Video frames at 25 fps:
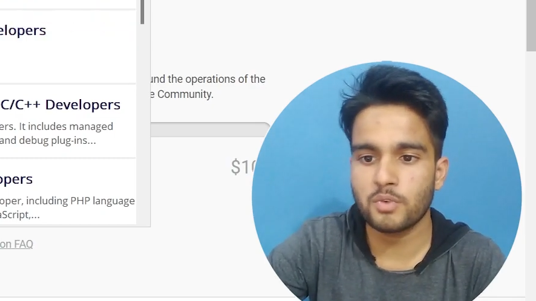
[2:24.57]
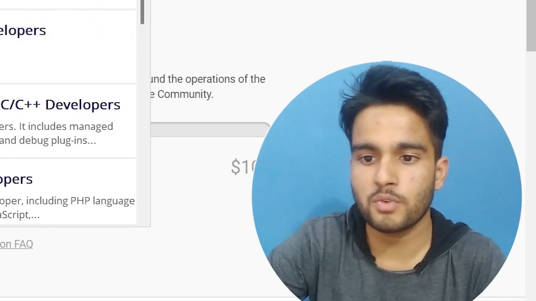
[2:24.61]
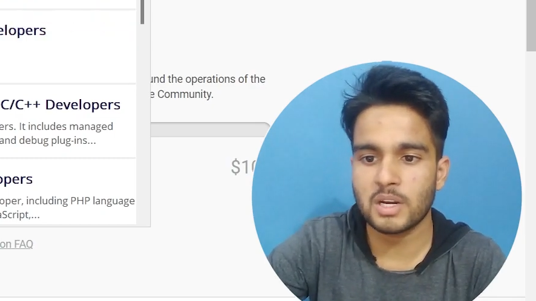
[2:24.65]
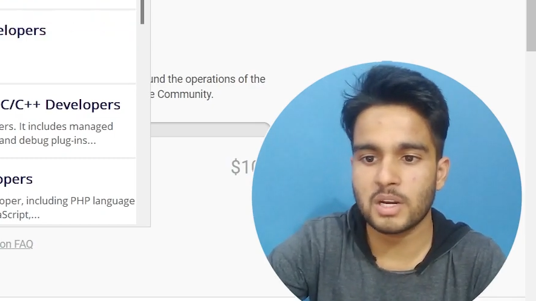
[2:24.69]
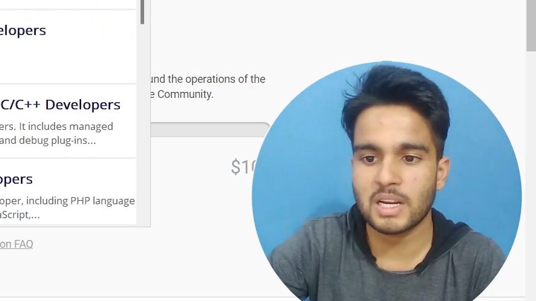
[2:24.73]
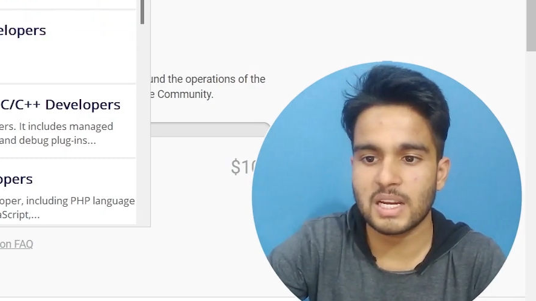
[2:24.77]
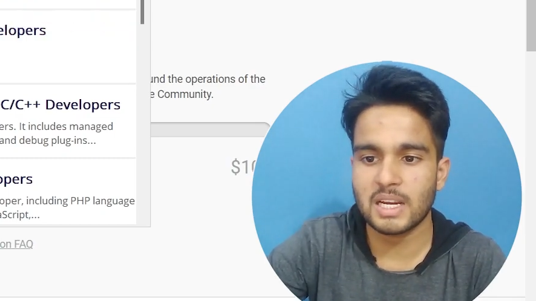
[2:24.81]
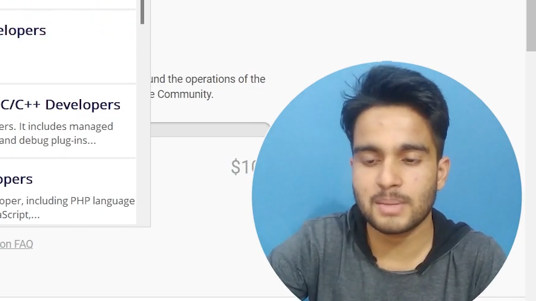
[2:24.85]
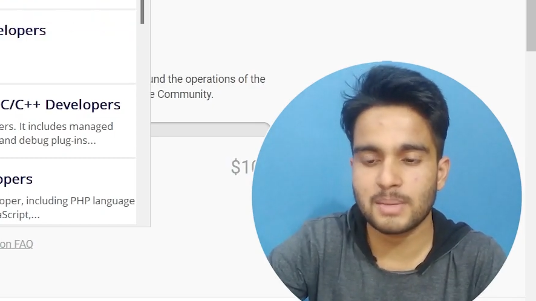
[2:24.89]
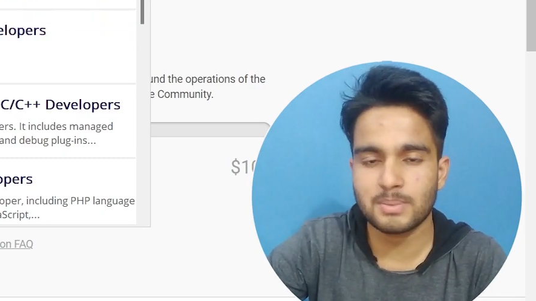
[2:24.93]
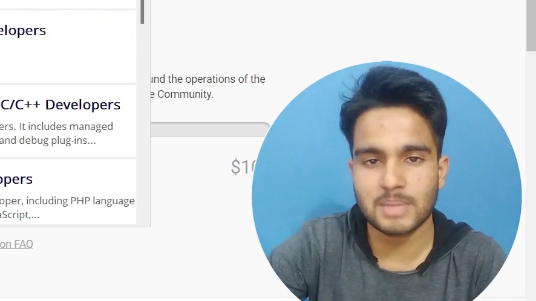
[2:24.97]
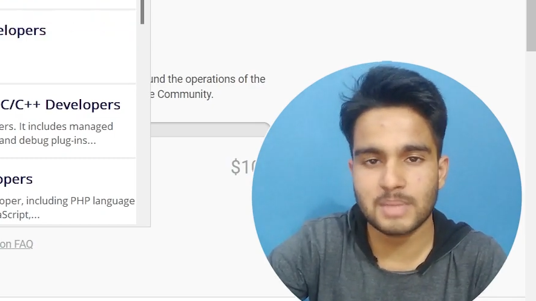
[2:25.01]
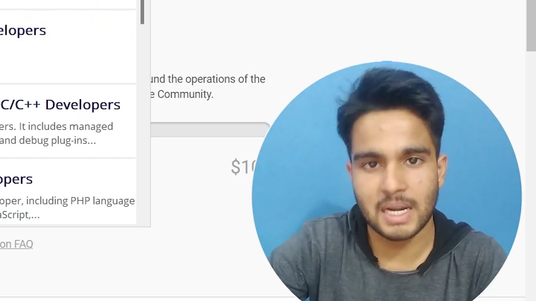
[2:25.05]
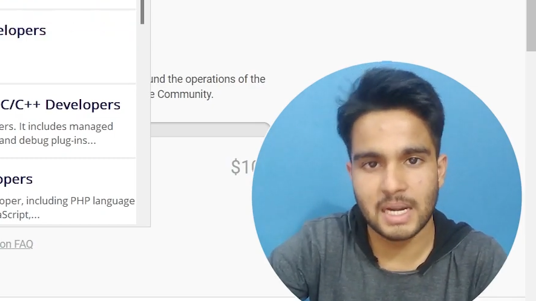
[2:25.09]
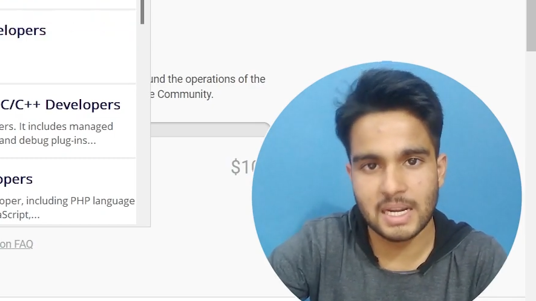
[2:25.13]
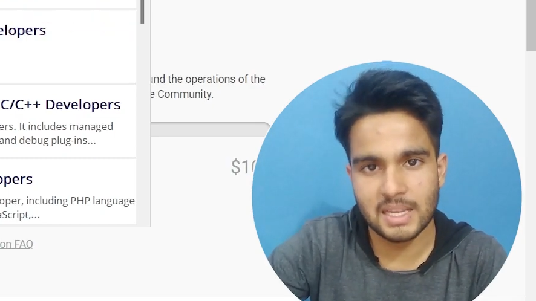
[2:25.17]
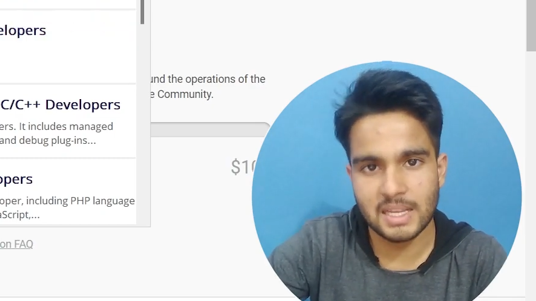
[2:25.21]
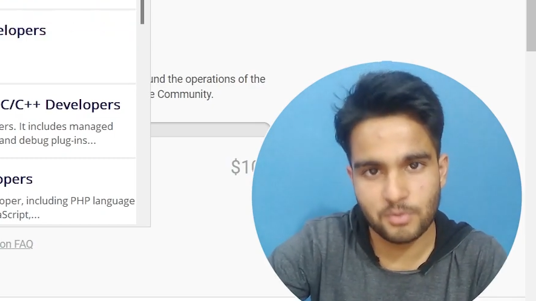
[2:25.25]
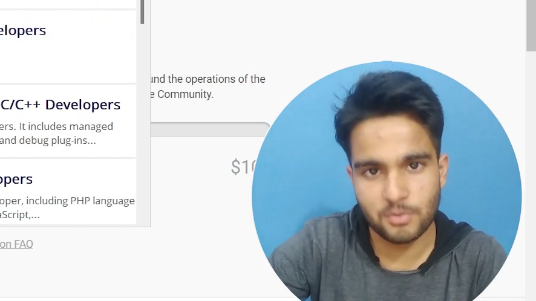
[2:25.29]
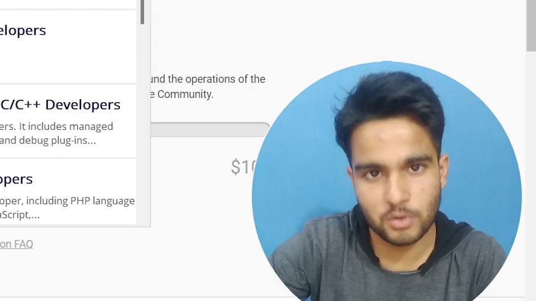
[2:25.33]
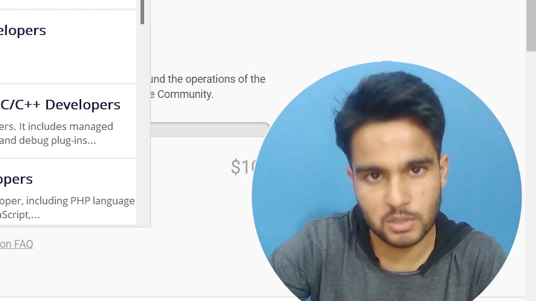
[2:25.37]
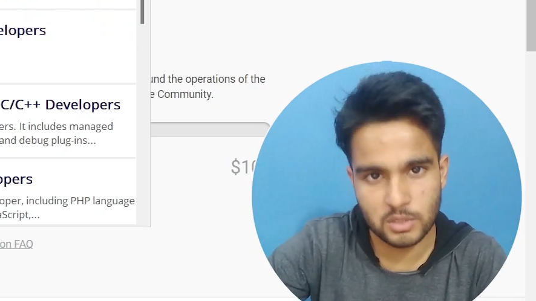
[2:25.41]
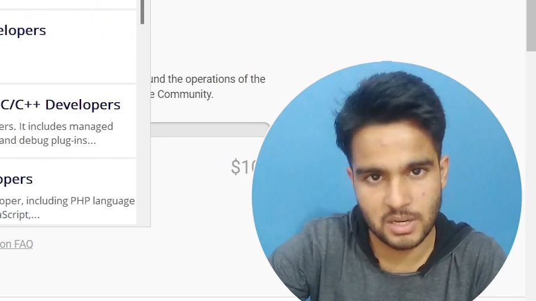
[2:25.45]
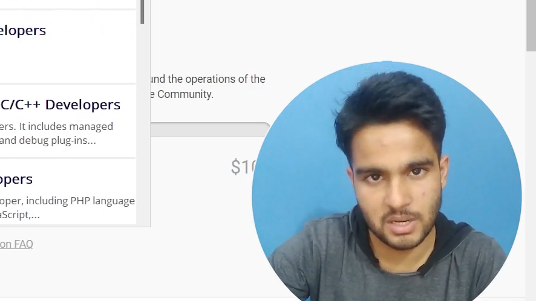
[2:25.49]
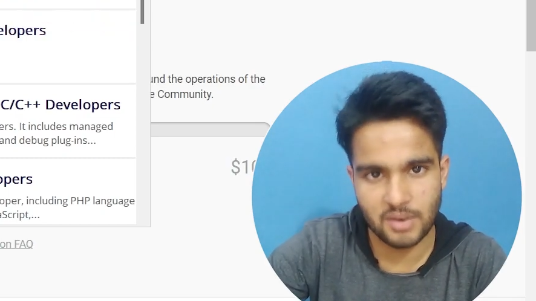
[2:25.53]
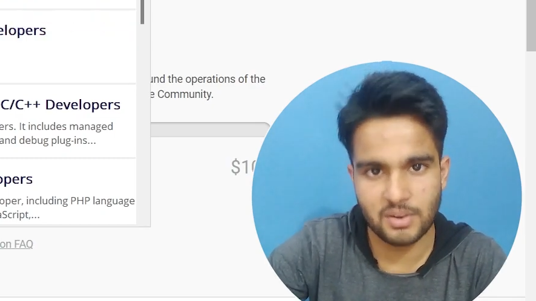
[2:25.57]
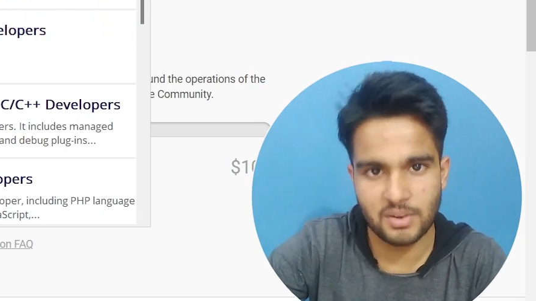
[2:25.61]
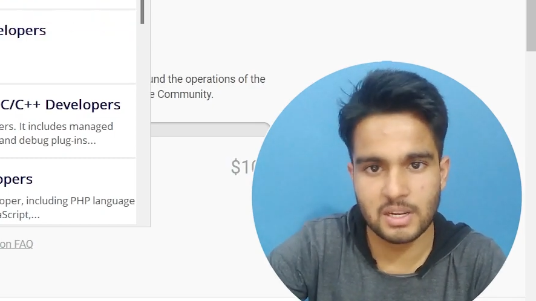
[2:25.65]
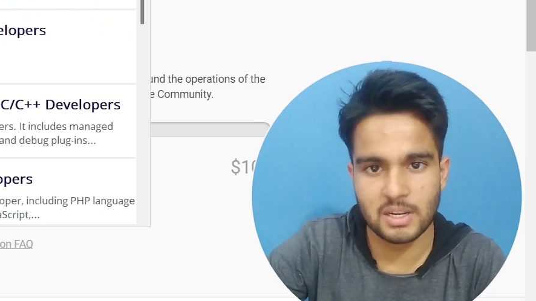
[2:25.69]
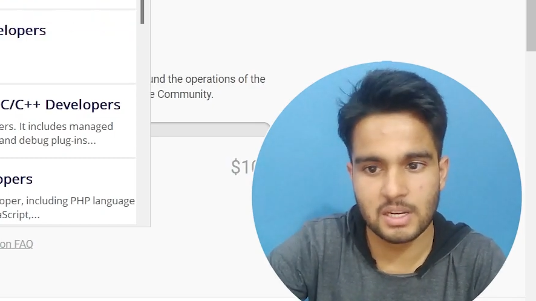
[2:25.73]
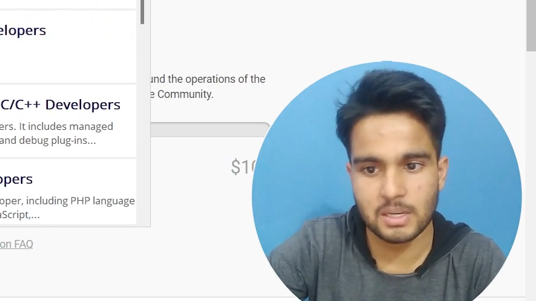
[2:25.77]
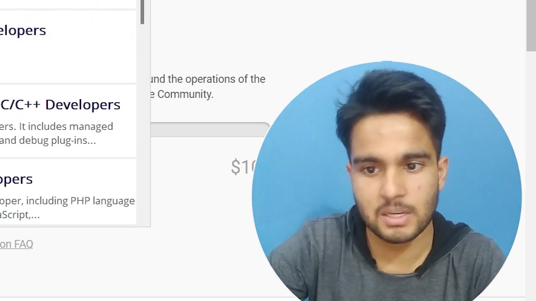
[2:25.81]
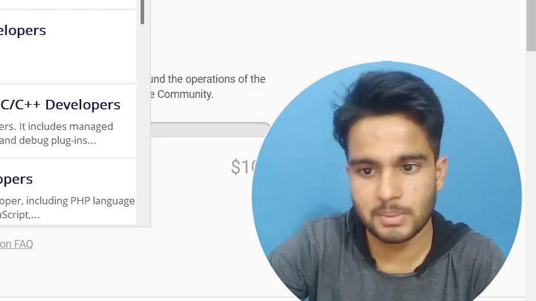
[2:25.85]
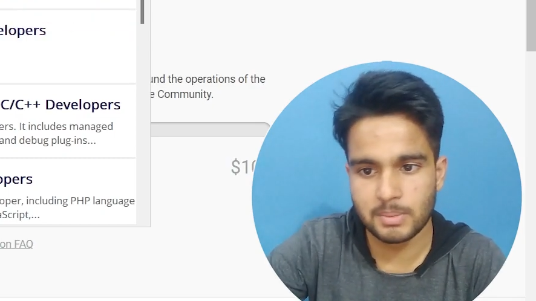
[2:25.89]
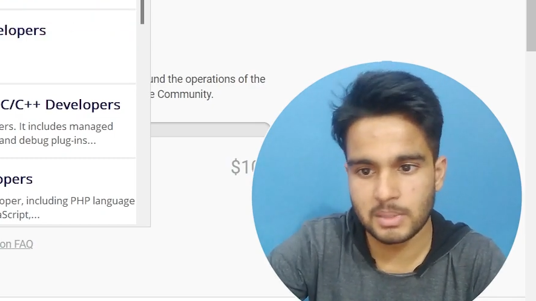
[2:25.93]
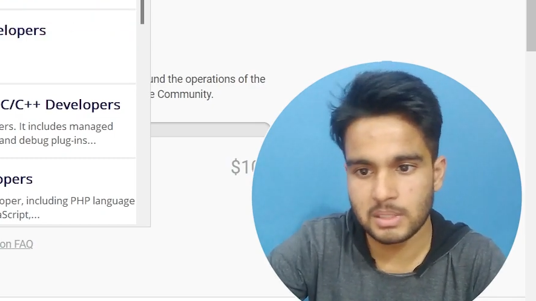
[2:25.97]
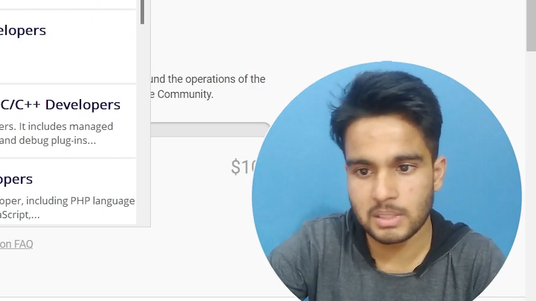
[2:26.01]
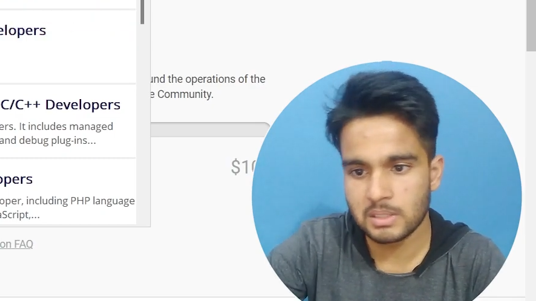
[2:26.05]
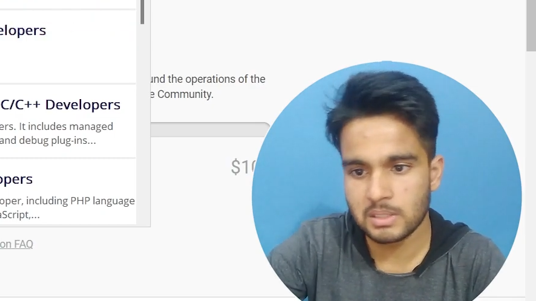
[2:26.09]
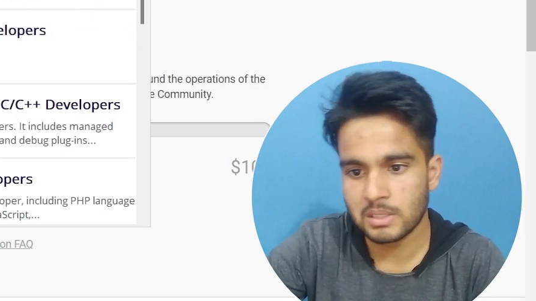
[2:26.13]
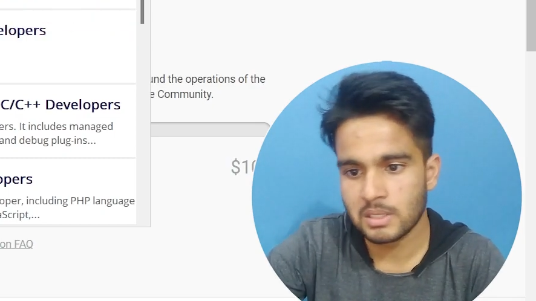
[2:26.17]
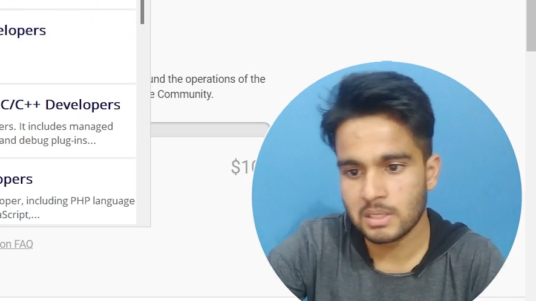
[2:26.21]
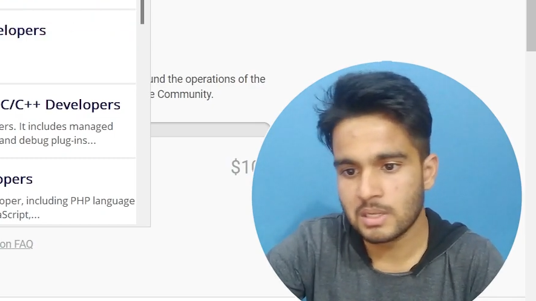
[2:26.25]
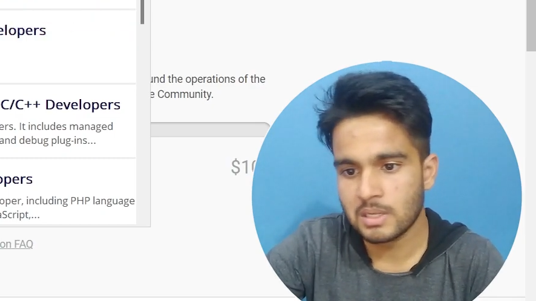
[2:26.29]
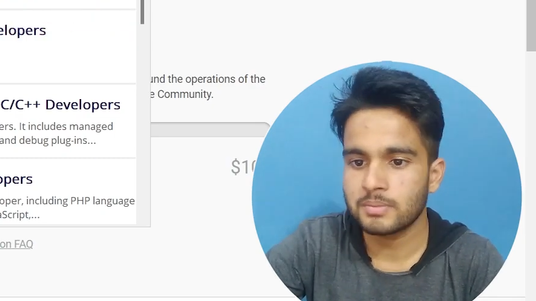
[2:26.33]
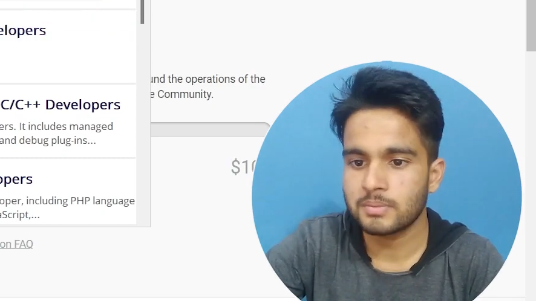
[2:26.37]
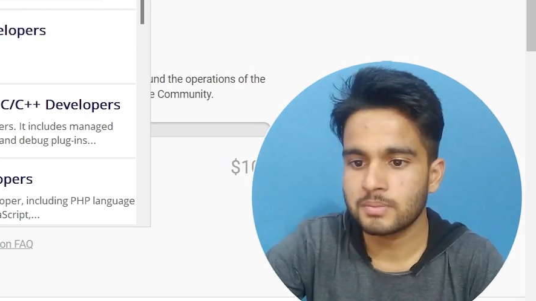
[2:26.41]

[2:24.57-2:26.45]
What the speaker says: Eclipse IDE for Java developers.